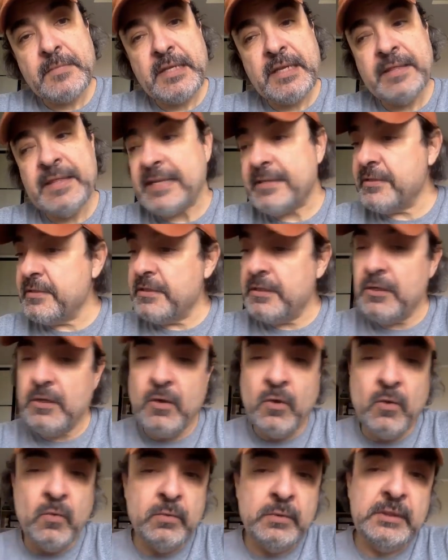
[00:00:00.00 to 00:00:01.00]
That's the
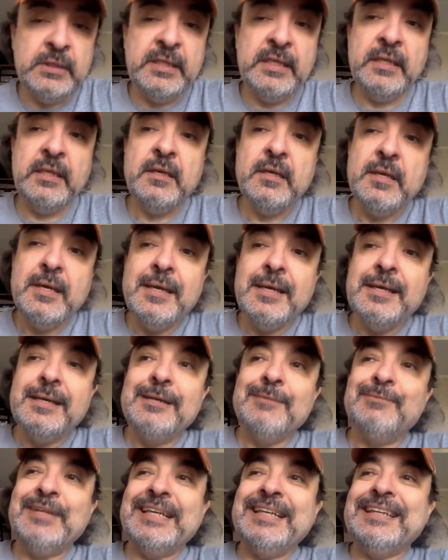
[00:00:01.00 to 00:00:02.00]
only
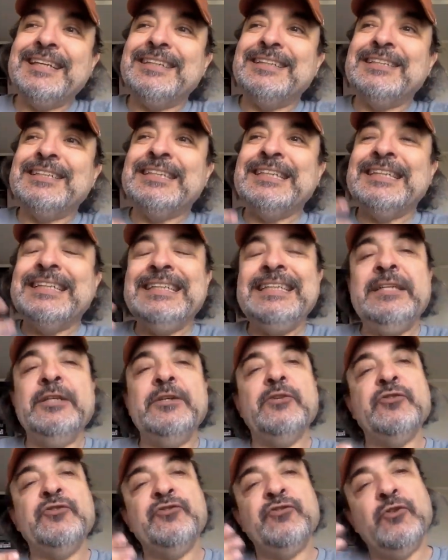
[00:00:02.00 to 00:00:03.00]

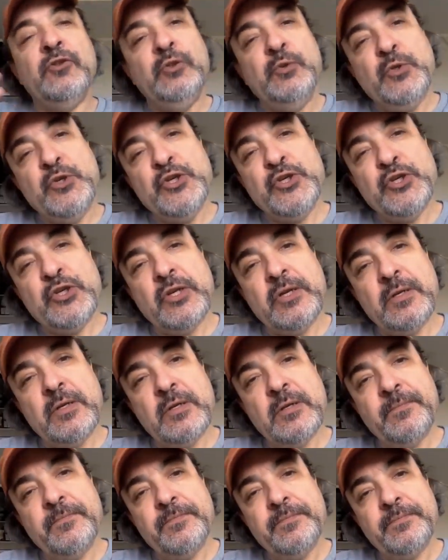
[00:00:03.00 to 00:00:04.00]
clear solution.
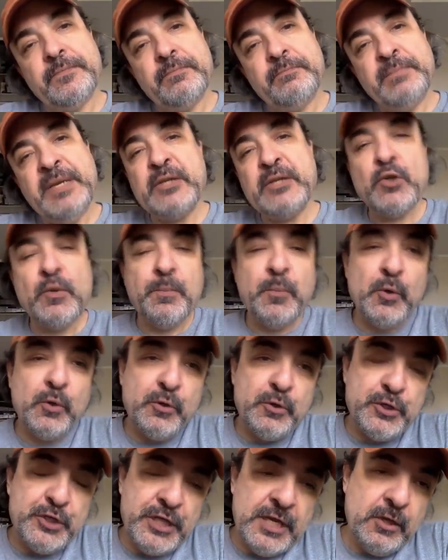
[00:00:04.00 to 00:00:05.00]
Petro
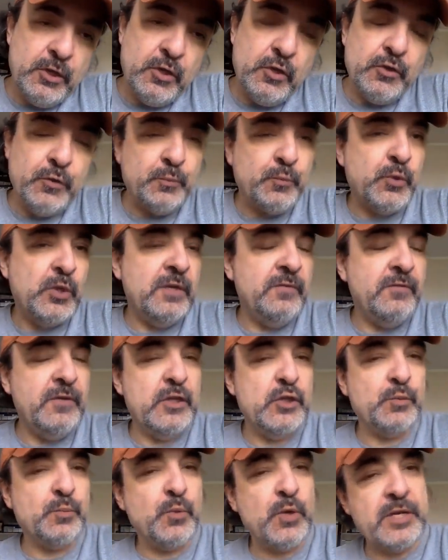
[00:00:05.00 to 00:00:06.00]
Poroshenko, the
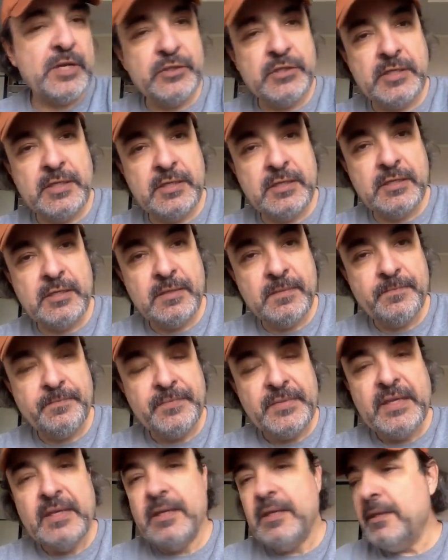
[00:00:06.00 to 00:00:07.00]
previous president,
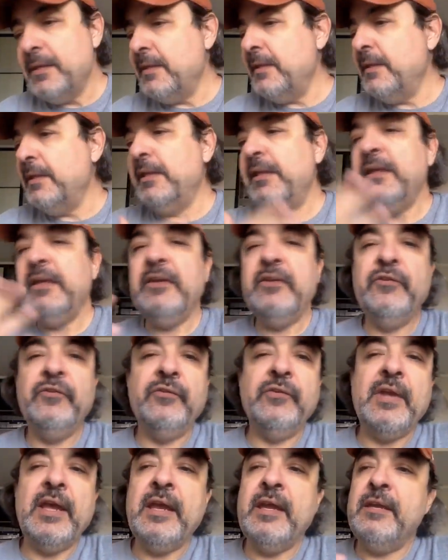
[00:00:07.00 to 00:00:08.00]

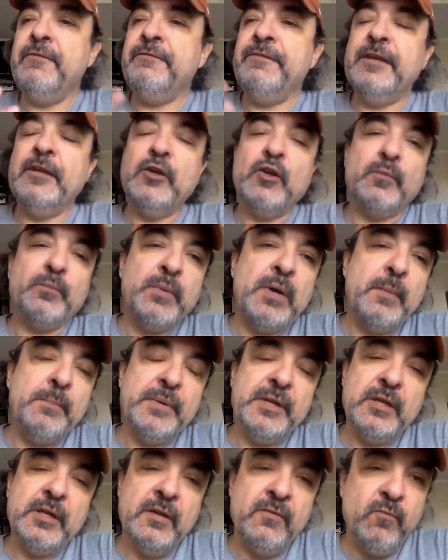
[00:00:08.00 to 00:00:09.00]
he's a finger
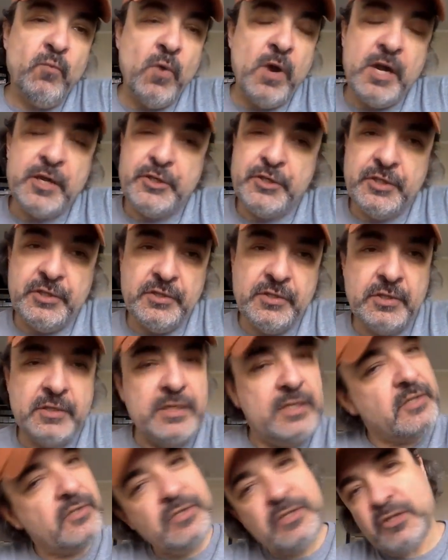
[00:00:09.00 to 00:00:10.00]
puppet of Washington.
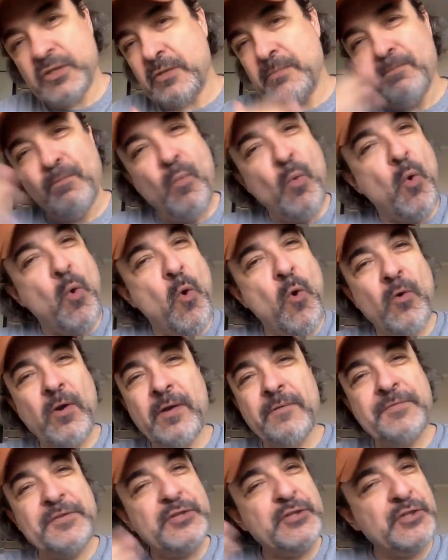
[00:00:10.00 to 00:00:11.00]
He's just more
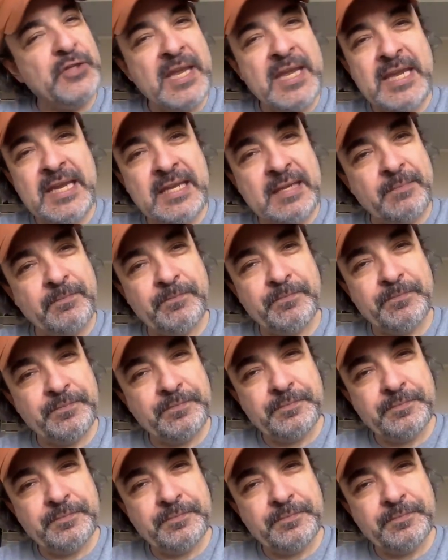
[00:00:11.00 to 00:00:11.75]
of the same.